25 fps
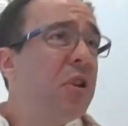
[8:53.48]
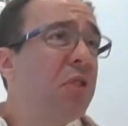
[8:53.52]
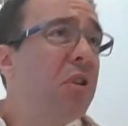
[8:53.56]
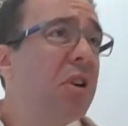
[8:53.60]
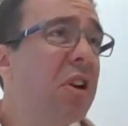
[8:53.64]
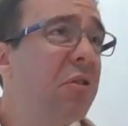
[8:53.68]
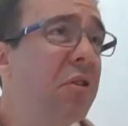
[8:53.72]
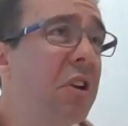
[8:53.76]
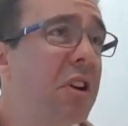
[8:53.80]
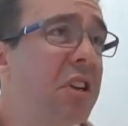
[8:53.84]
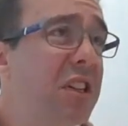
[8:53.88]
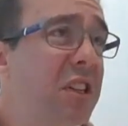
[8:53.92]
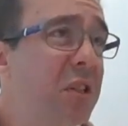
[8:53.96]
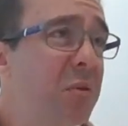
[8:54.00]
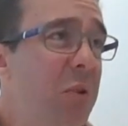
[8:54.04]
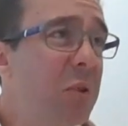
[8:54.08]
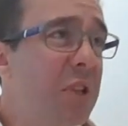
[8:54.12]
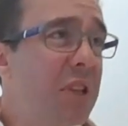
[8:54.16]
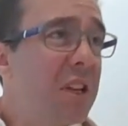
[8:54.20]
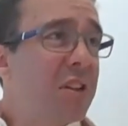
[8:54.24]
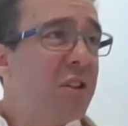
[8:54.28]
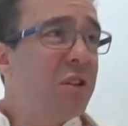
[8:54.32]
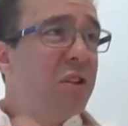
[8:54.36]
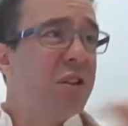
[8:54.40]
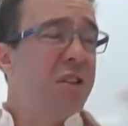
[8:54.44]
credit ratings, we
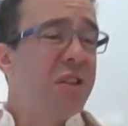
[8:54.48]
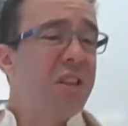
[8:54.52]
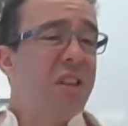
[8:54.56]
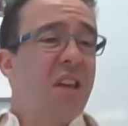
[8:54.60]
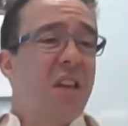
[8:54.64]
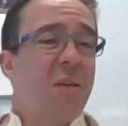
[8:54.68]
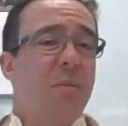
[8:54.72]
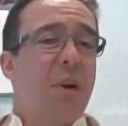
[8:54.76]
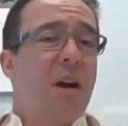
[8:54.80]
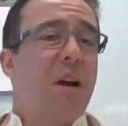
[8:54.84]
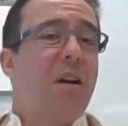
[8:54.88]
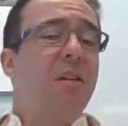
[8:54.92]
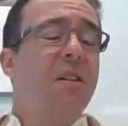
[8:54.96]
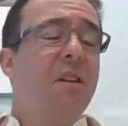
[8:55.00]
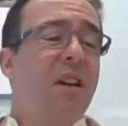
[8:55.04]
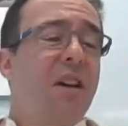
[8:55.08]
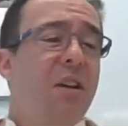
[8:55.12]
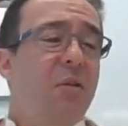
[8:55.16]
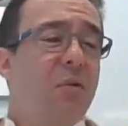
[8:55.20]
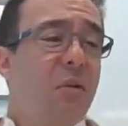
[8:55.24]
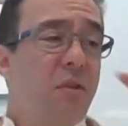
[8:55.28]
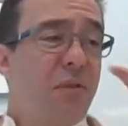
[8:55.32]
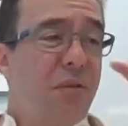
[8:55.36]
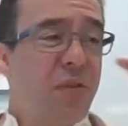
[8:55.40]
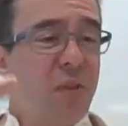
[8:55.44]
tend to just think about
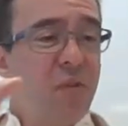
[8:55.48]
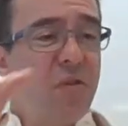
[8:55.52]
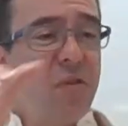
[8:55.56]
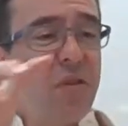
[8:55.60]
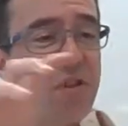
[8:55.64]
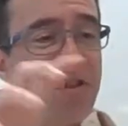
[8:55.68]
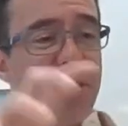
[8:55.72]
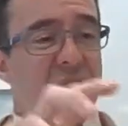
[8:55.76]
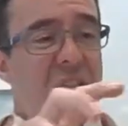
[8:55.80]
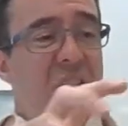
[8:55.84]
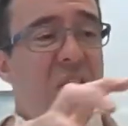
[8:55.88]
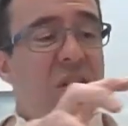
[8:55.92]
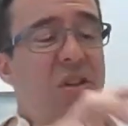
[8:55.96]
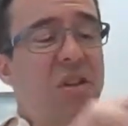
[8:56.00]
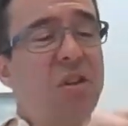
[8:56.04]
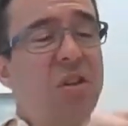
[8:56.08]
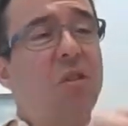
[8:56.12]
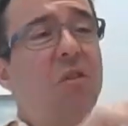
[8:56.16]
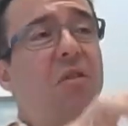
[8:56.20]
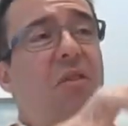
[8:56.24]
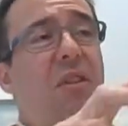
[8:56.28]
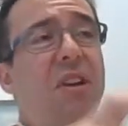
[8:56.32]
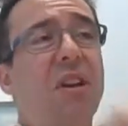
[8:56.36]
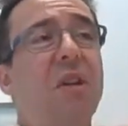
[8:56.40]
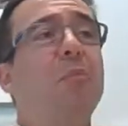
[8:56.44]
we're focused essentially
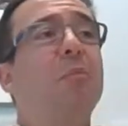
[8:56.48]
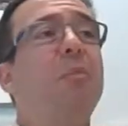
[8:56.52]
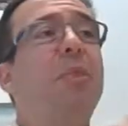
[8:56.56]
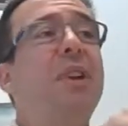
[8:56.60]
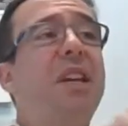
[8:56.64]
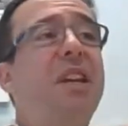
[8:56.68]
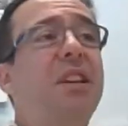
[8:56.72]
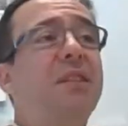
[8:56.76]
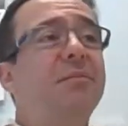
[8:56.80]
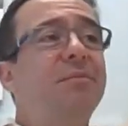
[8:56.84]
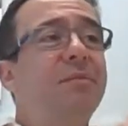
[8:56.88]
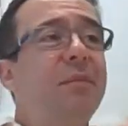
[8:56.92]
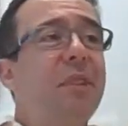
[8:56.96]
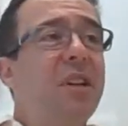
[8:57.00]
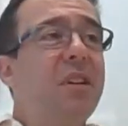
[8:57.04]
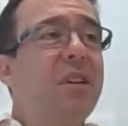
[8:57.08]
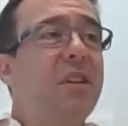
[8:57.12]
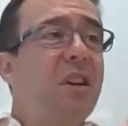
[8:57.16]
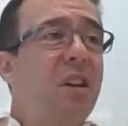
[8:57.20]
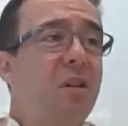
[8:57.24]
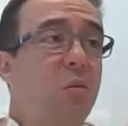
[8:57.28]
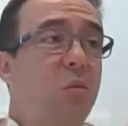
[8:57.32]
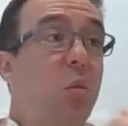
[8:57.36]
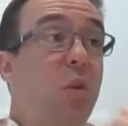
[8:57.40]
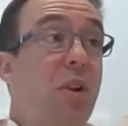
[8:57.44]
on the company and,
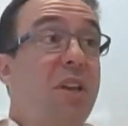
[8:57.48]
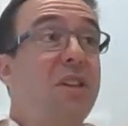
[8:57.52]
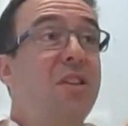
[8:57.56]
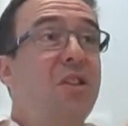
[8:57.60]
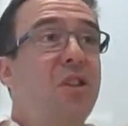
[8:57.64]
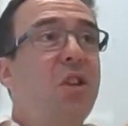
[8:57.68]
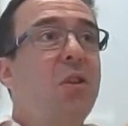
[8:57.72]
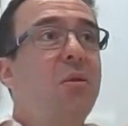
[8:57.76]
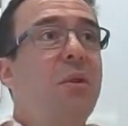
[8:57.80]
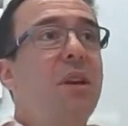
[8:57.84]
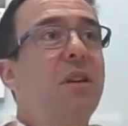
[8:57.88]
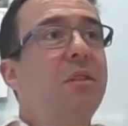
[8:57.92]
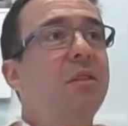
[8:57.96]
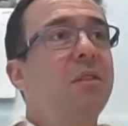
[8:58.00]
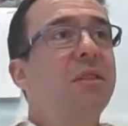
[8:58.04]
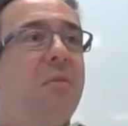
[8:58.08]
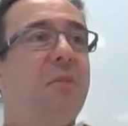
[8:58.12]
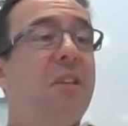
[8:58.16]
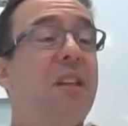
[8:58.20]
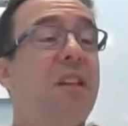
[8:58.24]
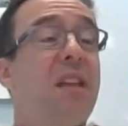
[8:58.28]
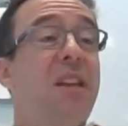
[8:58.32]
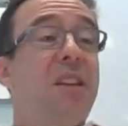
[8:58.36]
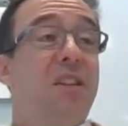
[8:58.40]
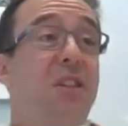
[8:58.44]
and what it's doing,
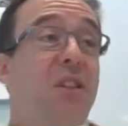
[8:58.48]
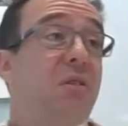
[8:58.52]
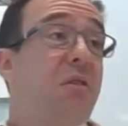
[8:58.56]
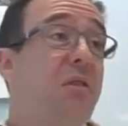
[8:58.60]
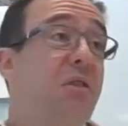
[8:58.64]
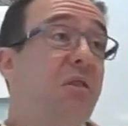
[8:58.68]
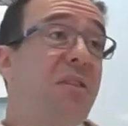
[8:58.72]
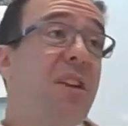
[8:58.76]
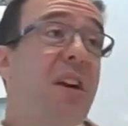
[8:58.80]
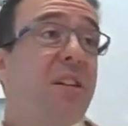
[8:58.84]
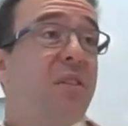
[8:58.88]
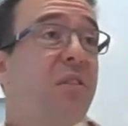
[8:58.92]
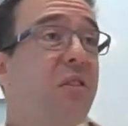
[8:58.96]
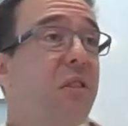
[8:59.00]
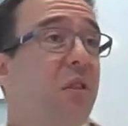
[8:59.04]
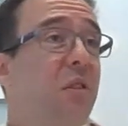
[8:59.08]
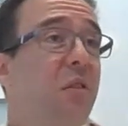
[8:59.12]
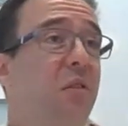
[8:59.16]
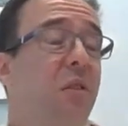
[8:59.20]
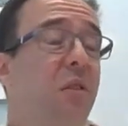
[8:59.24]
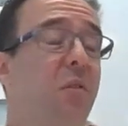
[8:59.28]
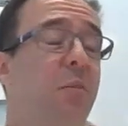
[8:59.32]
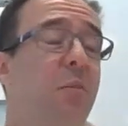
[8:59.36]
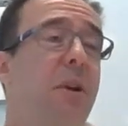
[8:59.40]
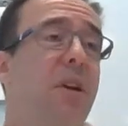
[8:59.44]
less so, in fact, on,
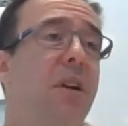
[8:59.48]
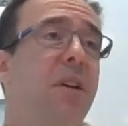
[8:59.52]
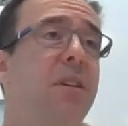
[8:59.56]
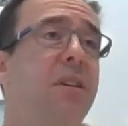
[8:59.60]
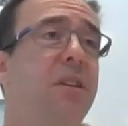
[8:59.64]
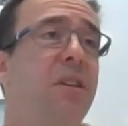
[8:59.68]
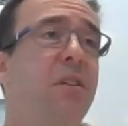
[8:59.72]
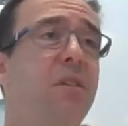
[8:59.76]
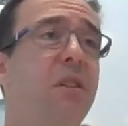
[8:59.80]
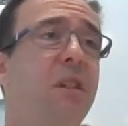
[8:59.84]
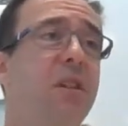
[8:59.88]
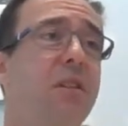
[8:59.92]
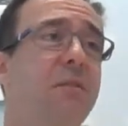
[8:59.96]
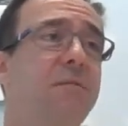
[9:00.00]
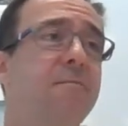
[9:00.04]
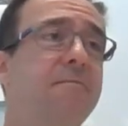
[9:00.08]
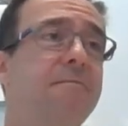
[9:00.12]
on the buyers usually.